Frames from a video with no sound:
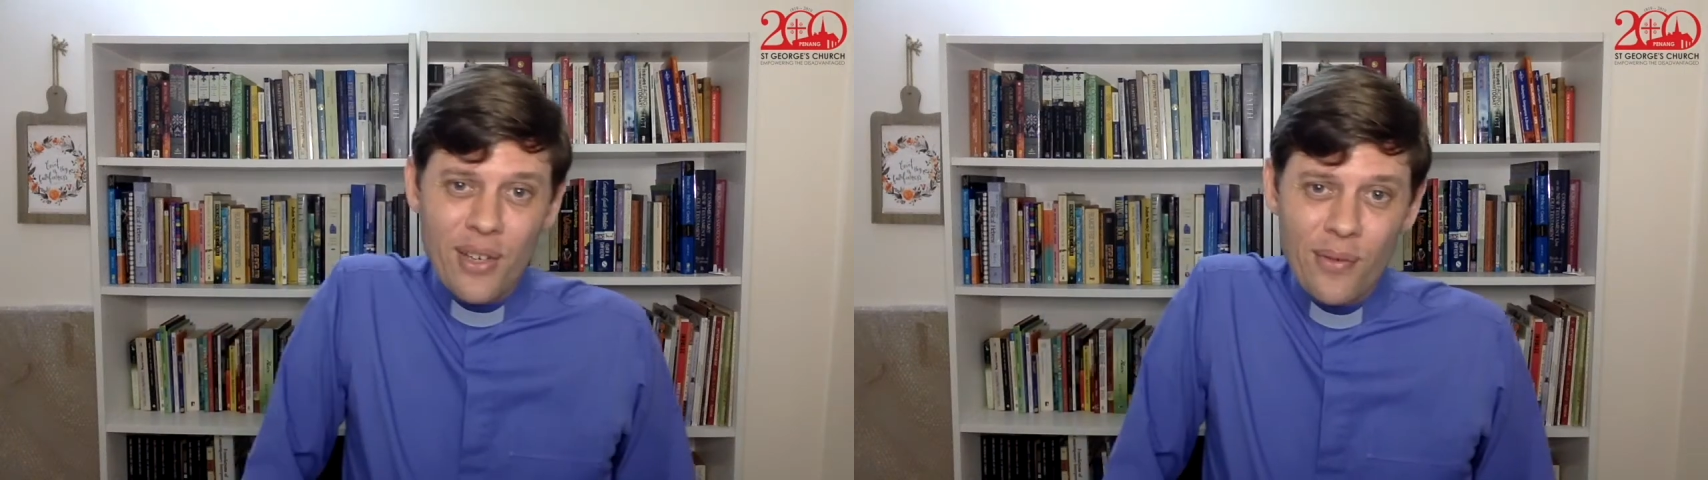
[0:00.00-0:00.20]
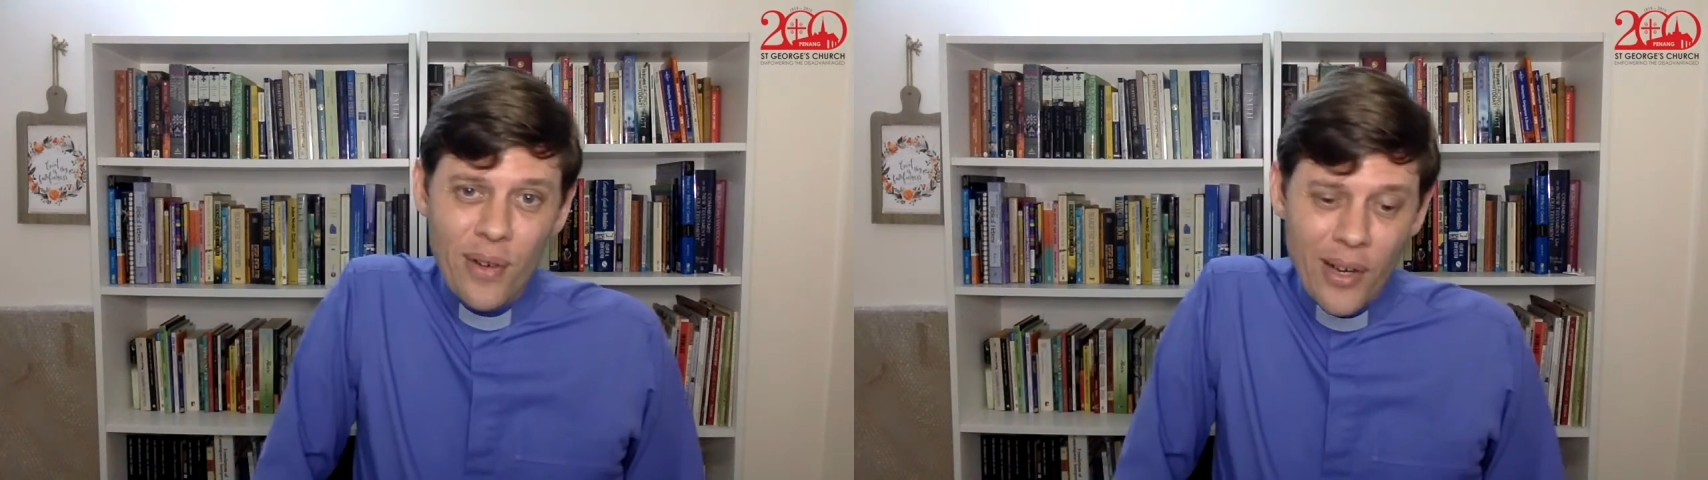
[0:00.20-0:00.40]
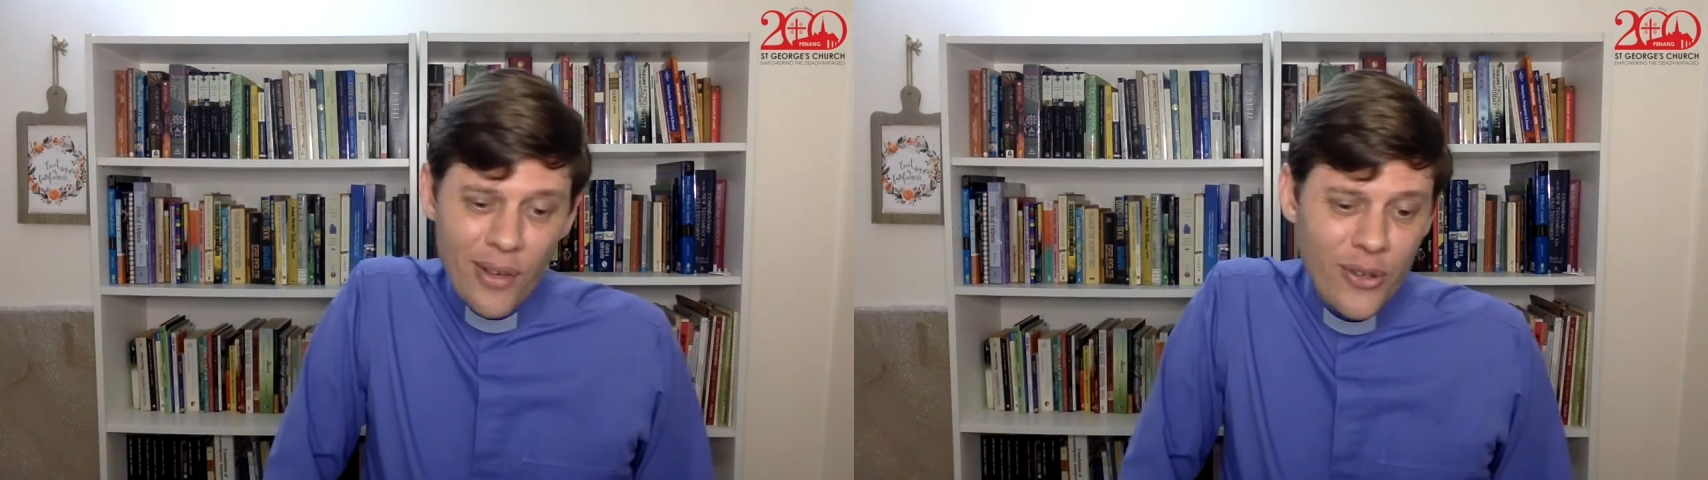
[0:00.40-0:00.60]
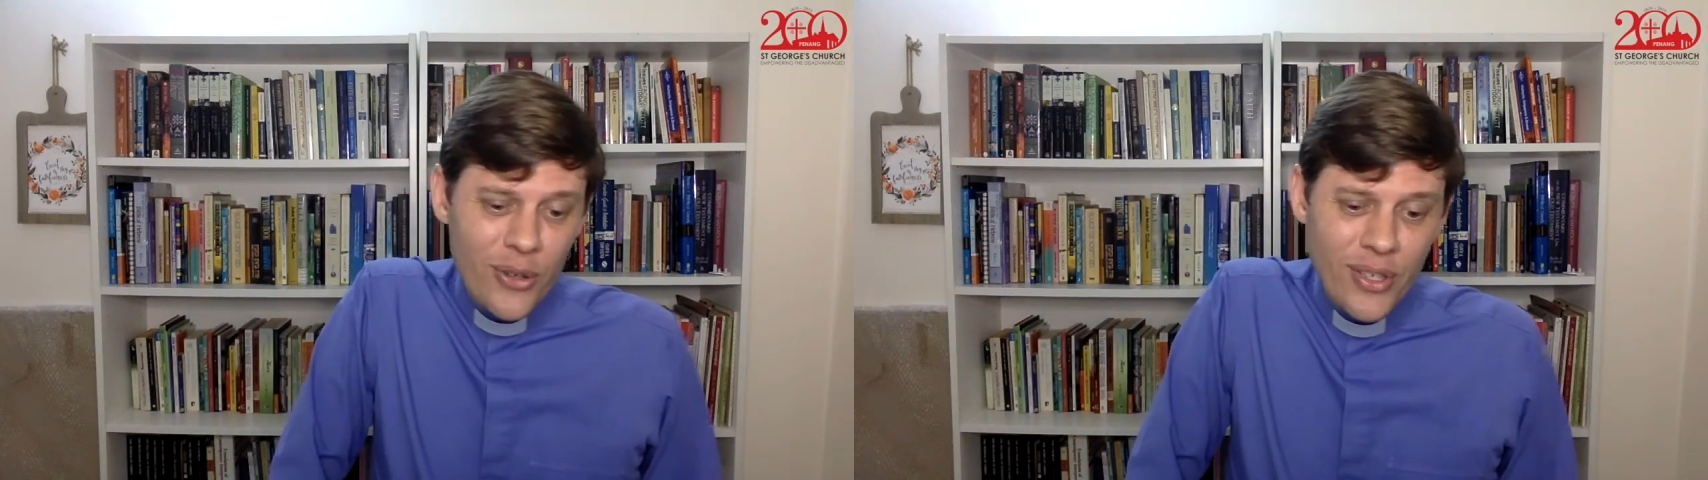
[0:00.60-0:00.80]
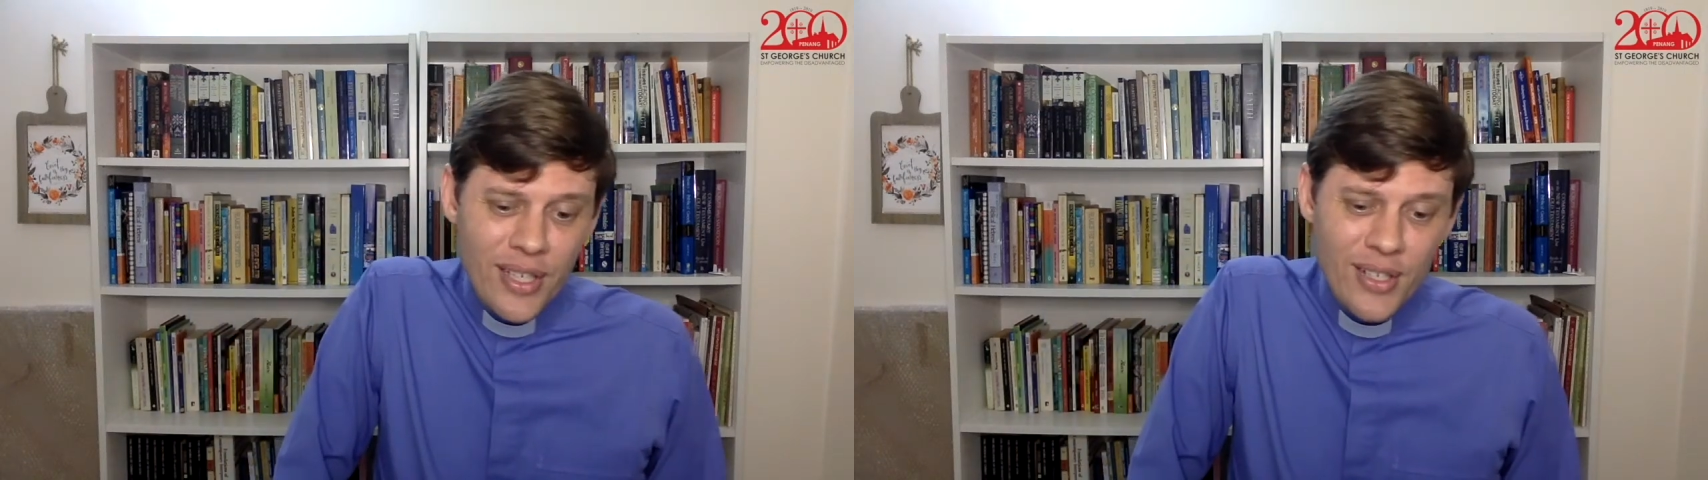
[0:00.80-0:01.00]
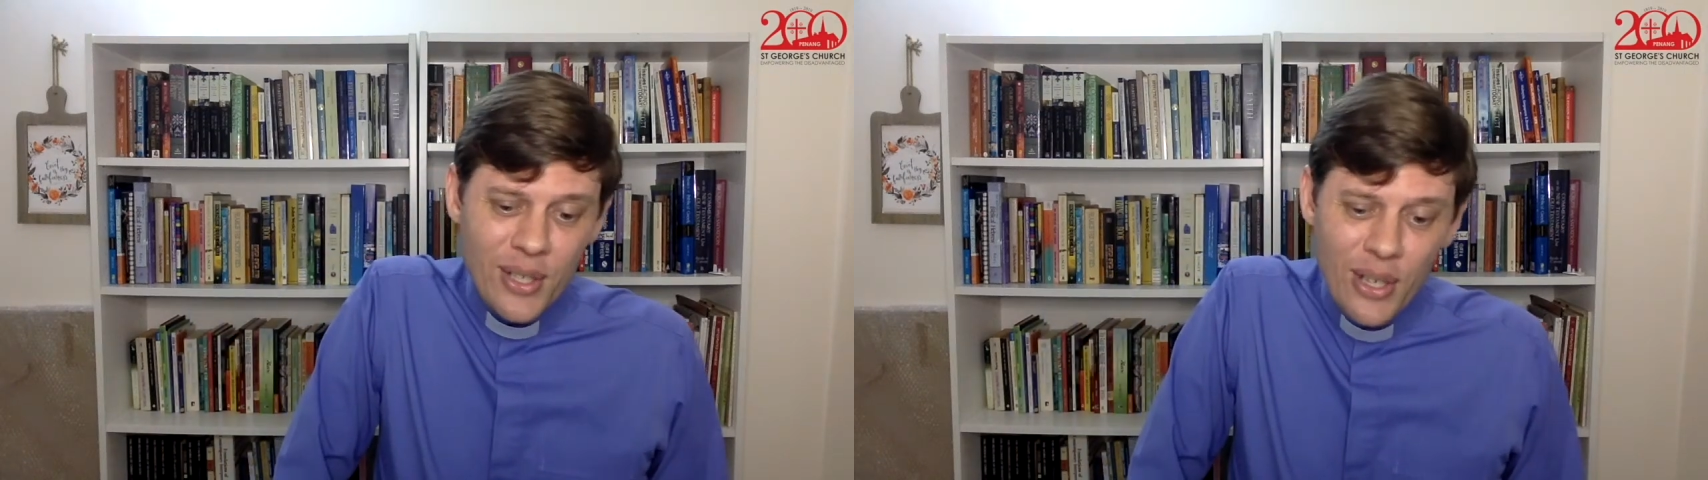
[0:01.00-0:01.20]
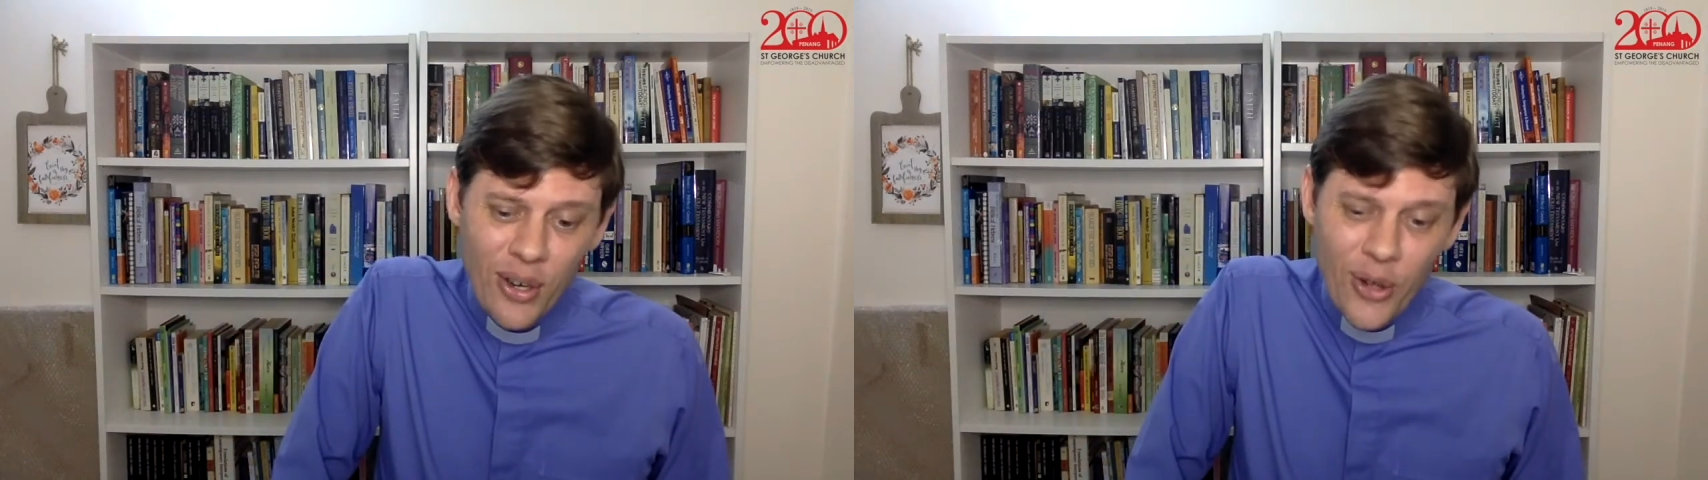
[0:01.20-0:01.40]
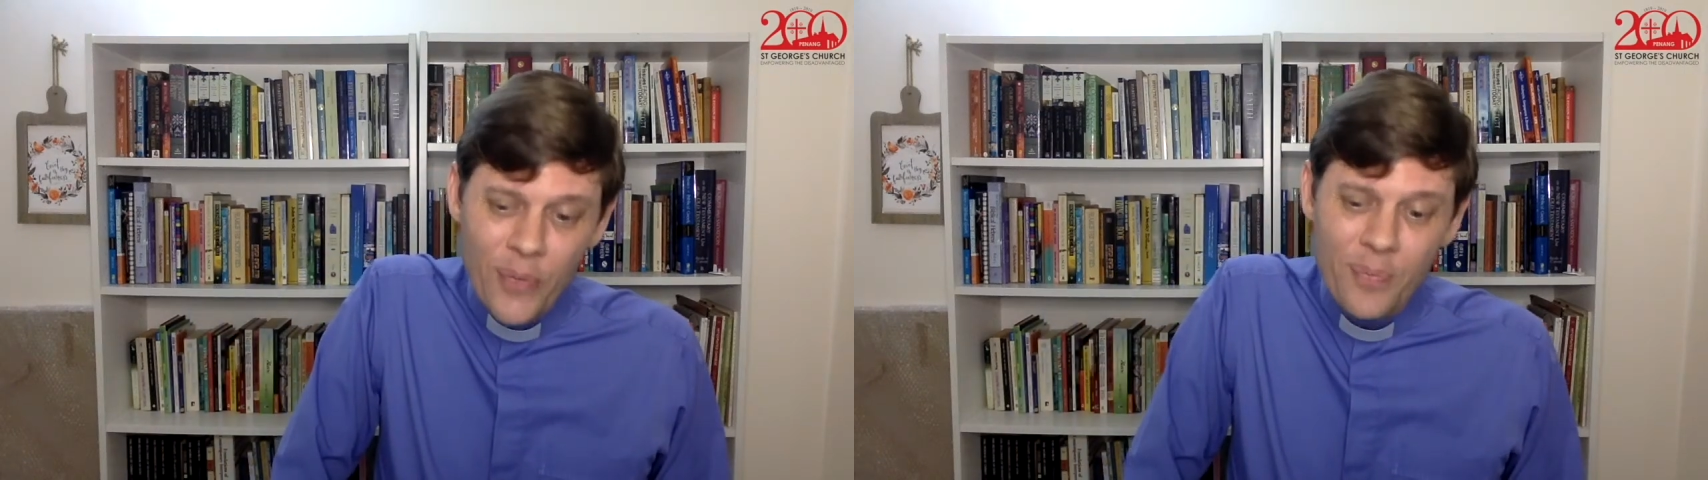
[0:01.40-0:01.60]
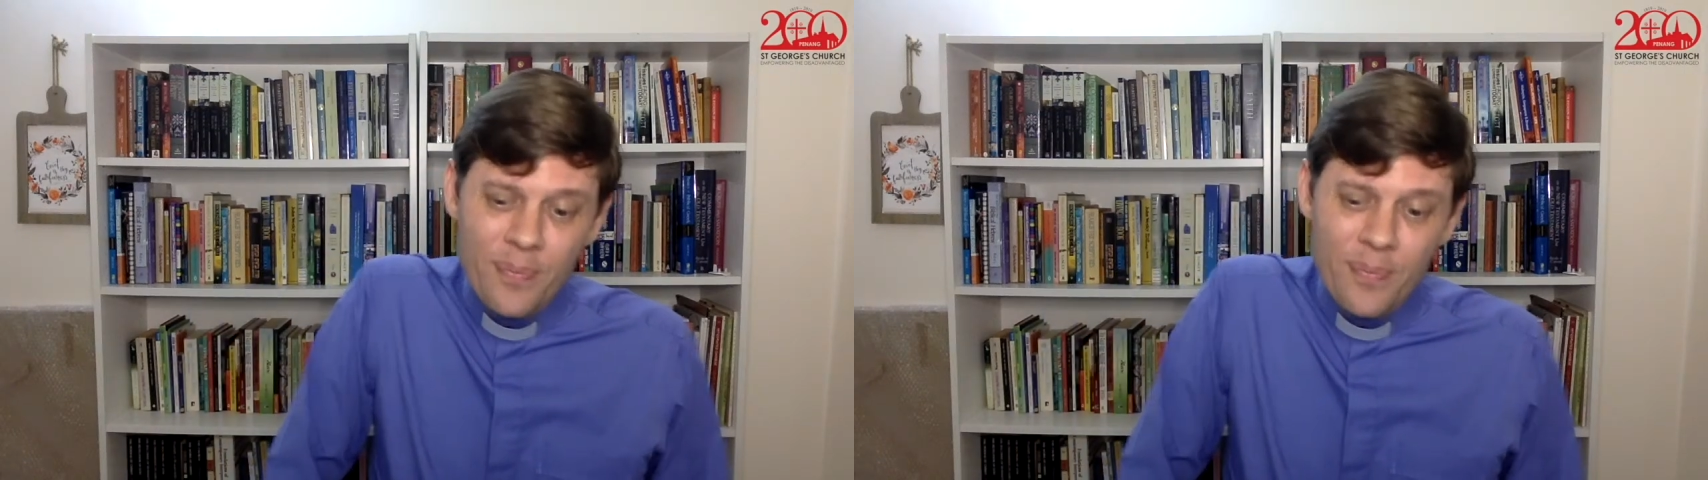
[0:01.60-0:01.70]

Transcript: 500 years ago.